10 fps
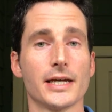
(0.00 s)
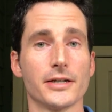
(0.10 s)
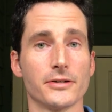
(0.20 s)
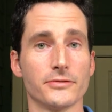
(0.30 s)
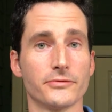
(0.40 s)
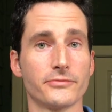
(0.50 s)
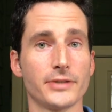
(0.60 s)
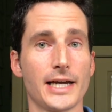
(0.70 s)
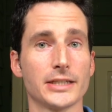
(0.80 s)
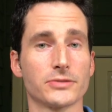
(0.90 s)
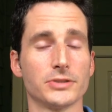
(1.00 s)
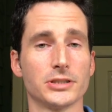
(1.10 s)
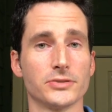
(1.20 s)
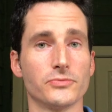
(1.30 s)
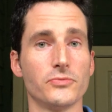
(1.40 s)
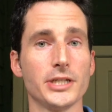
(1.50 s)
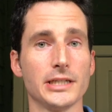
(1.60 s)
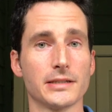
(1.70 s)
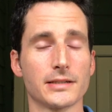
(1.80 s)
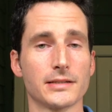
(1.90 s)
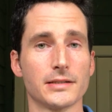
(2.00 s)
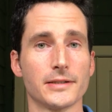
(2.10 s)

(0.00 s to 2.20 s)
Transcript: and our own flesh, which is weak,